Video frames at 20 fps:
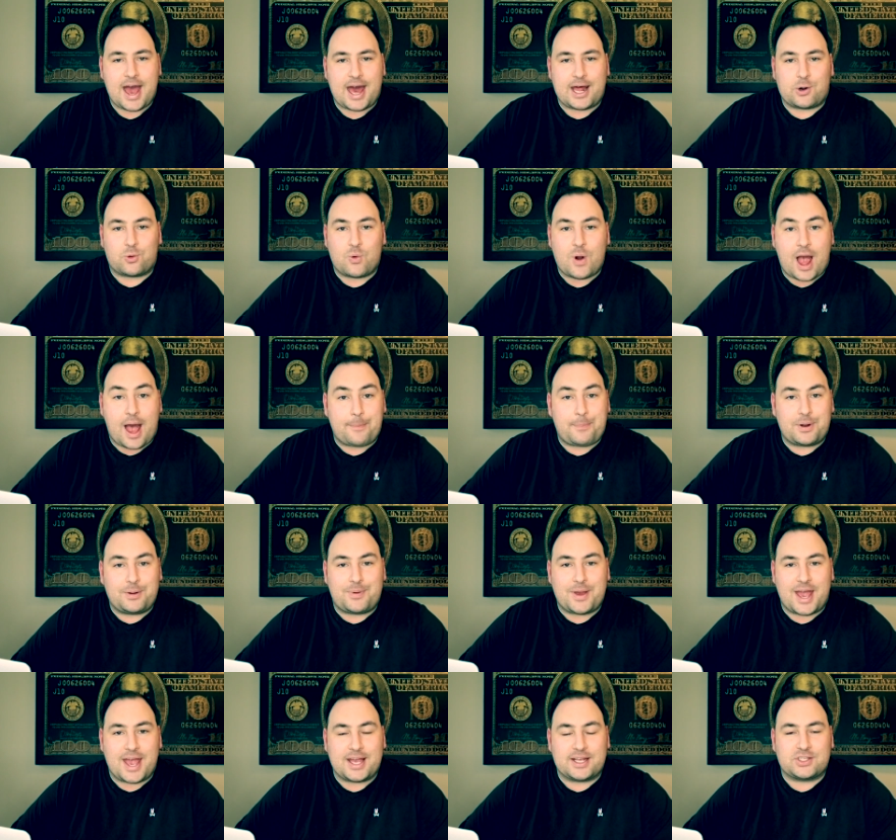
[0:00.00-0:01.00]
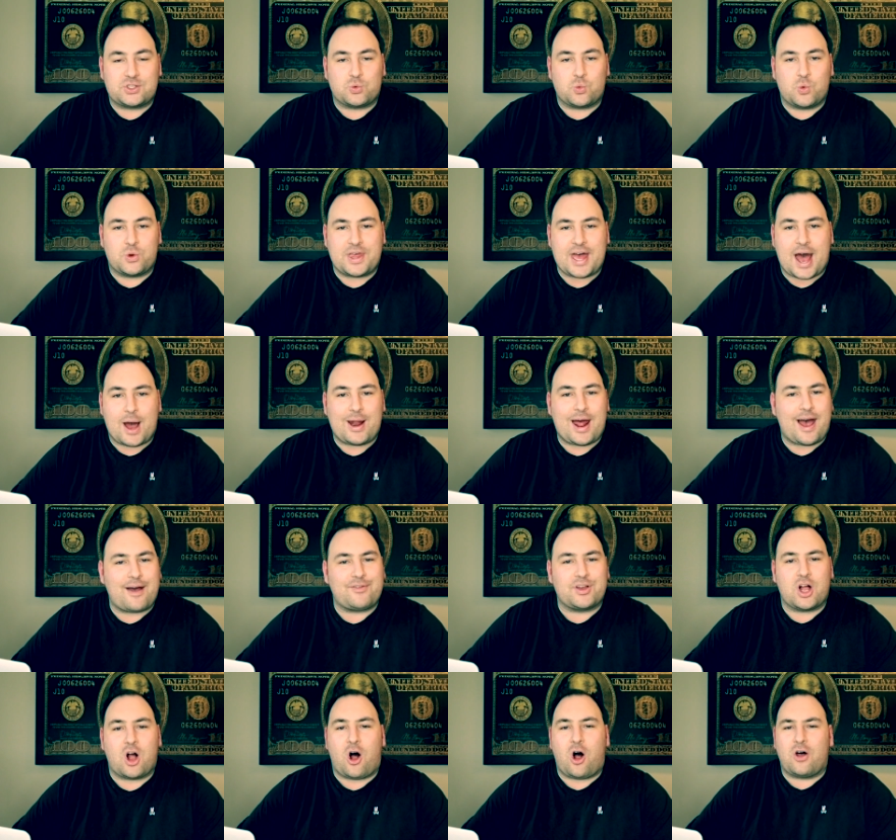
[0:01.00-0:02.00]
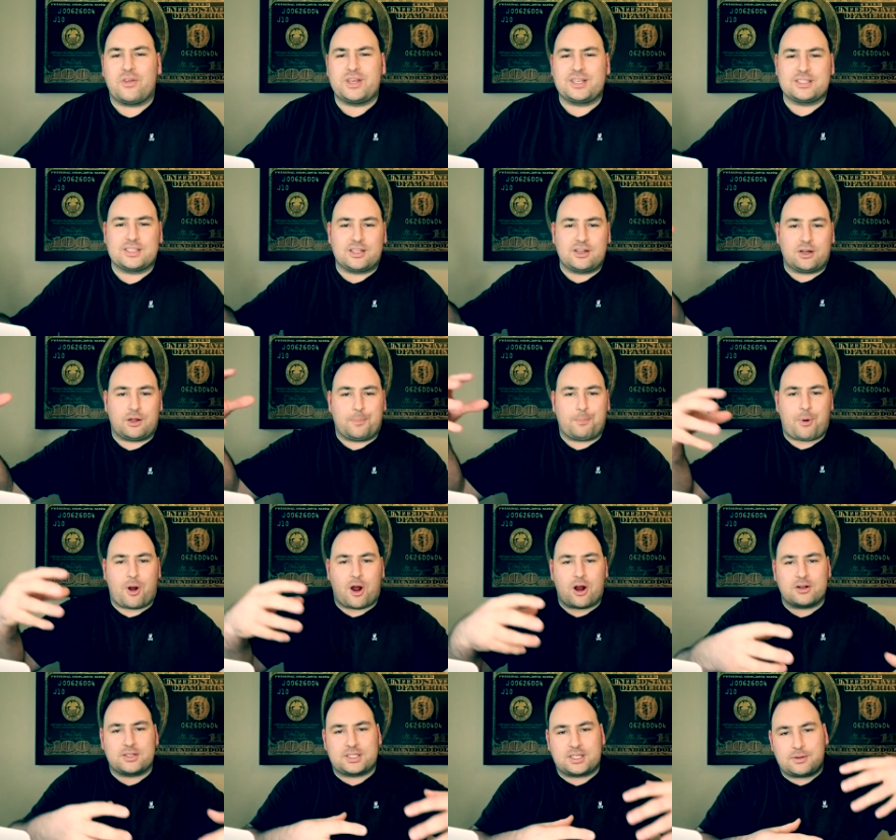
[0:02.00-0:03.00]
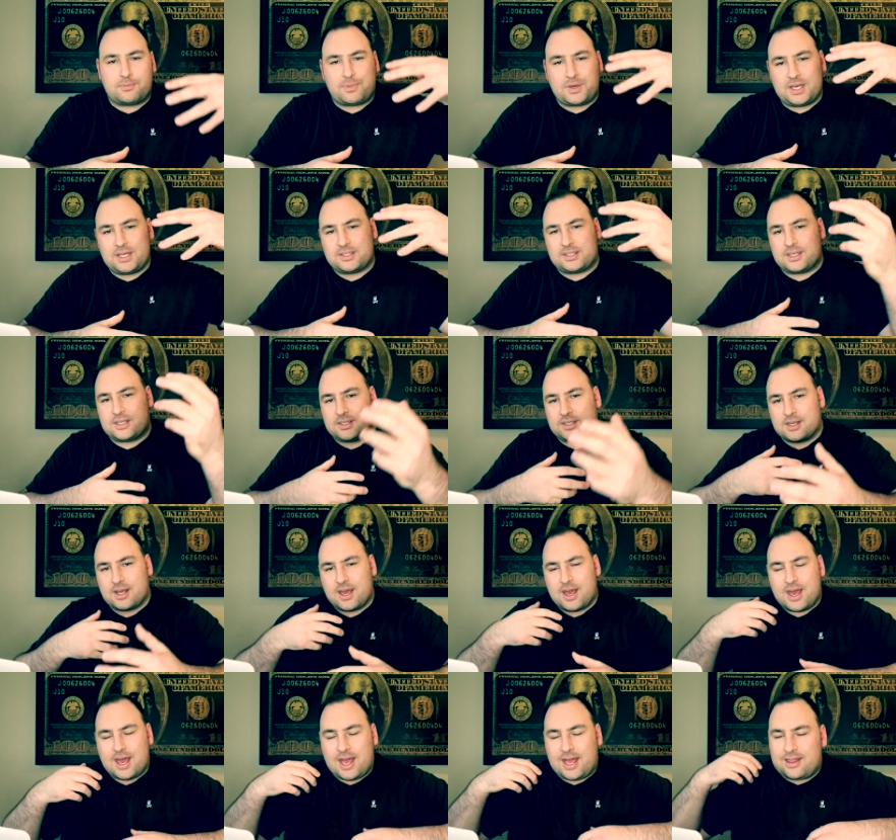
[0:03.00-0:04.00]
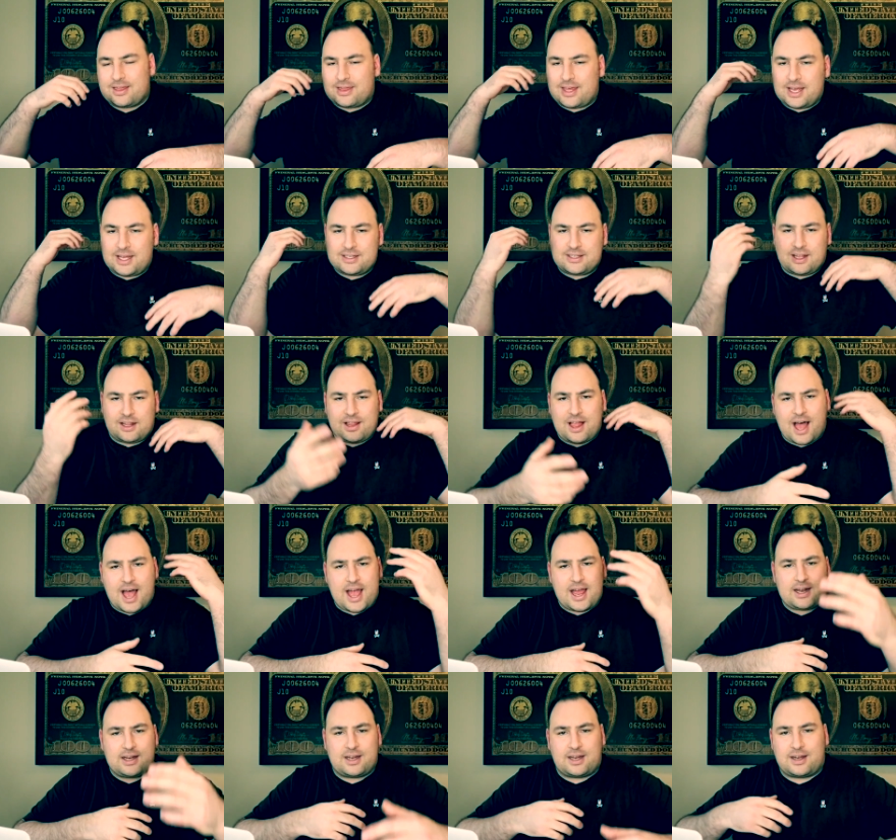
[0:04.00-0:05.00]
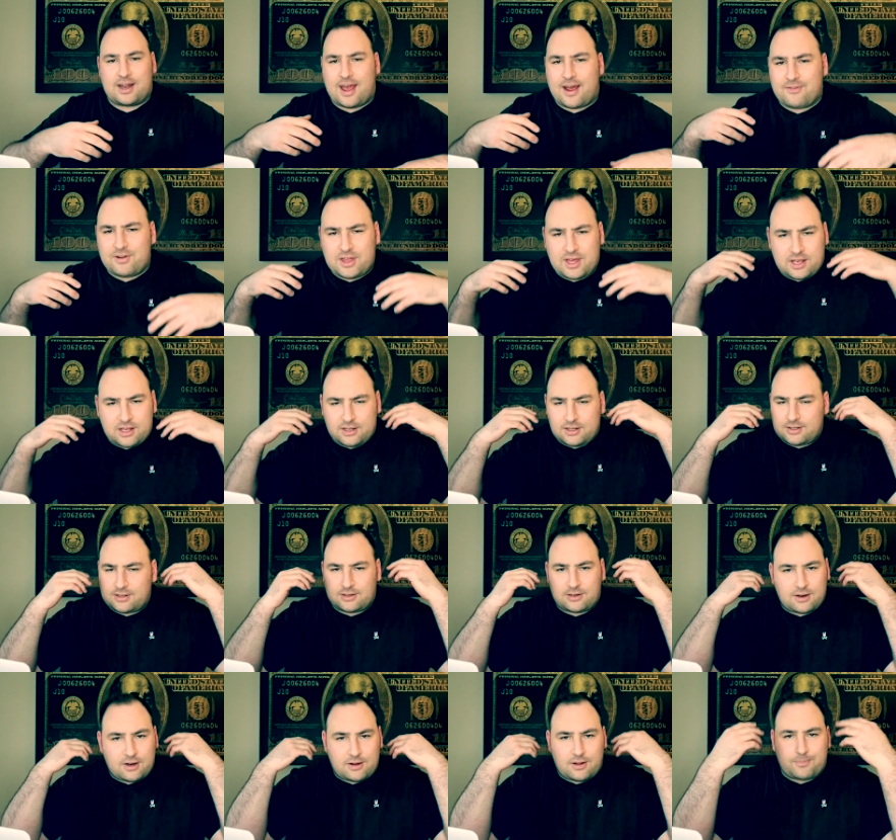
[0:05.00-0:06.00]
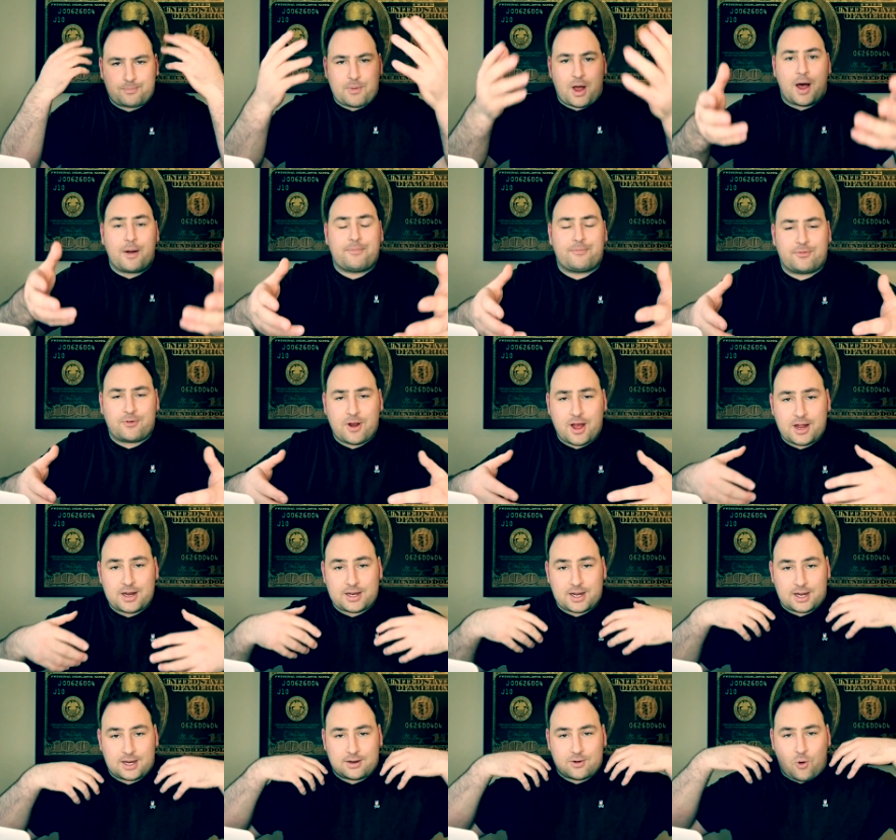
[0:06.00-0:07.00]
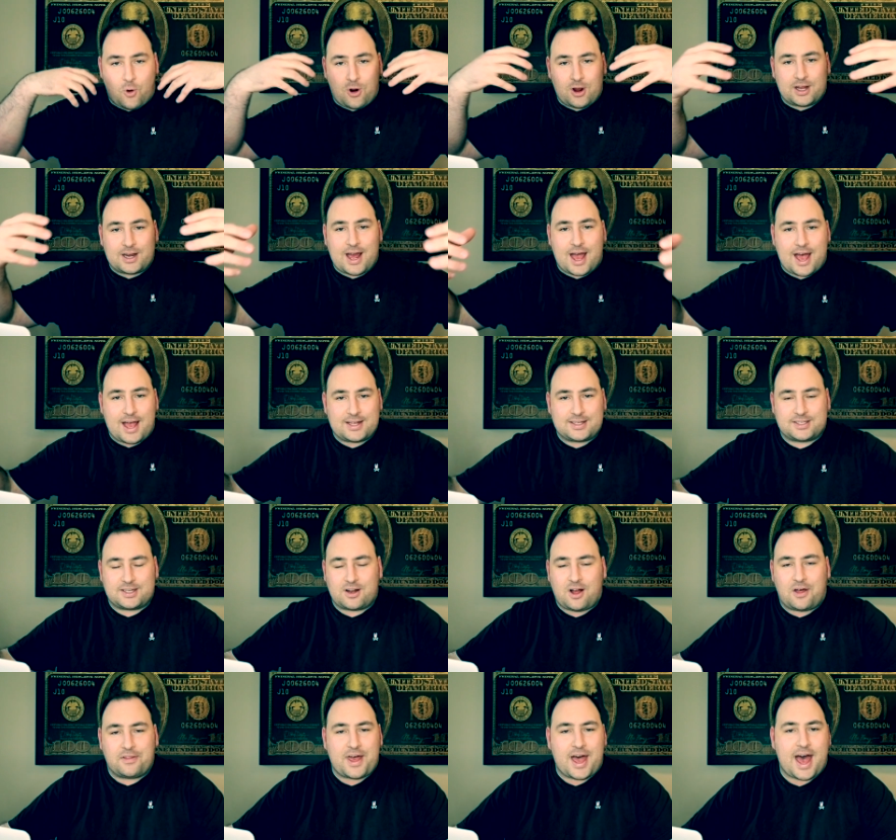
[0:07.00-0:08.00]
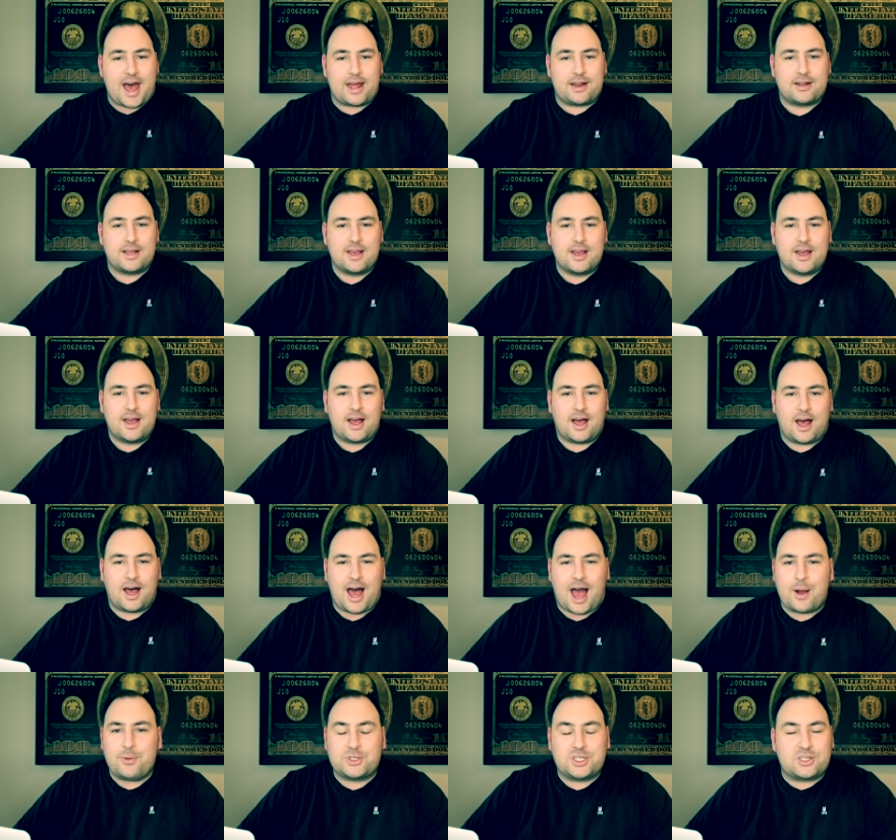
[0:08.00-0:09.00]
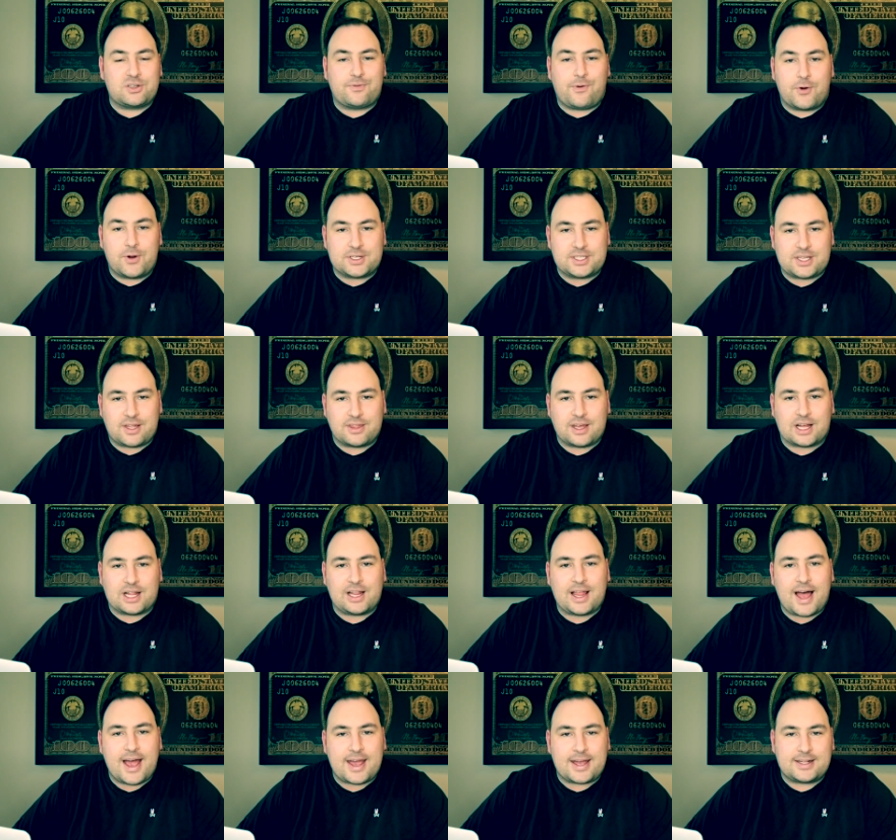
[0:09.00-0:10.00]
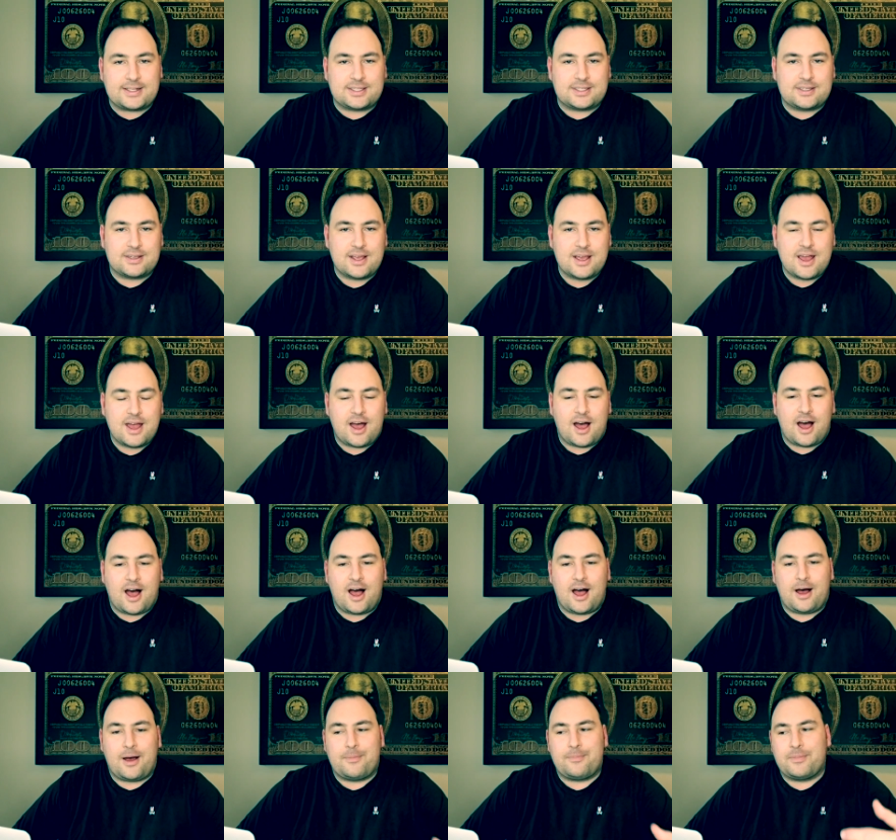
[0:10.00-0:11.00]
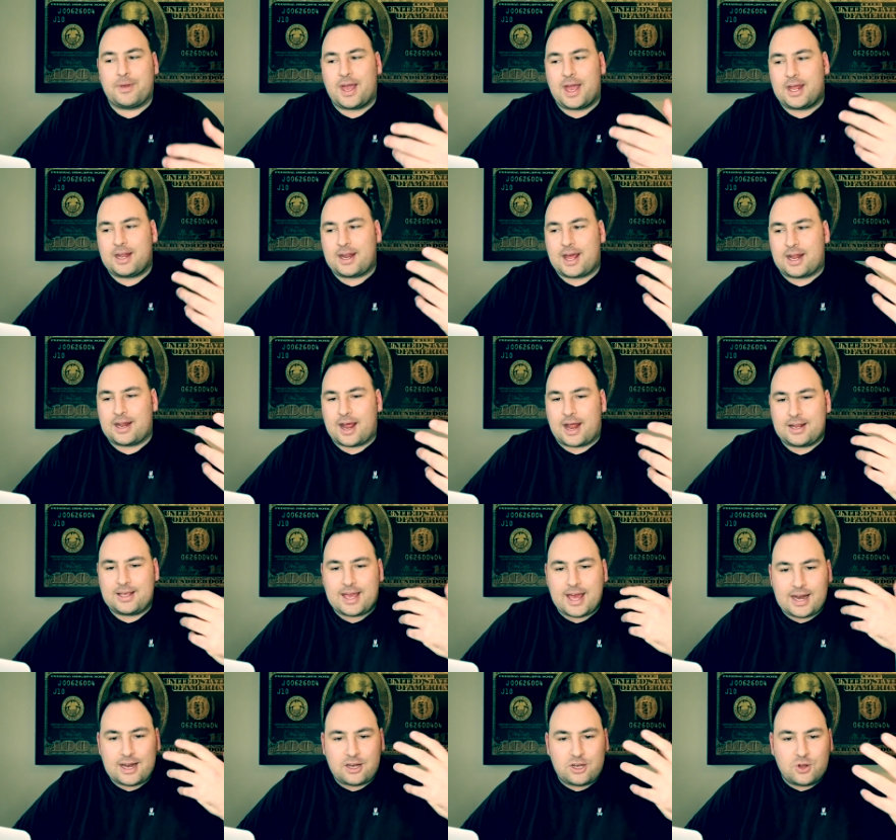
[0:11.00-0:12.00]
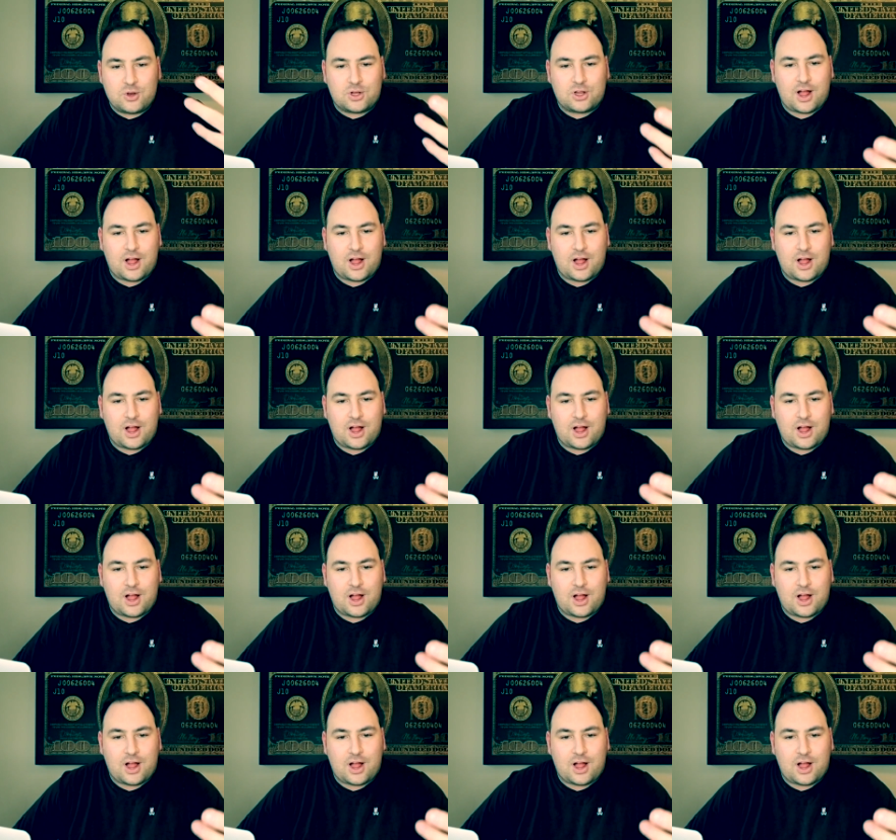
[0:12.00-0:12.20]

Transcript: at a rapid pace without having all these little parts and pieces and things aligned and everything upfront and organized and all that. Uh, I was just focused on the clients um, and, and, and getting new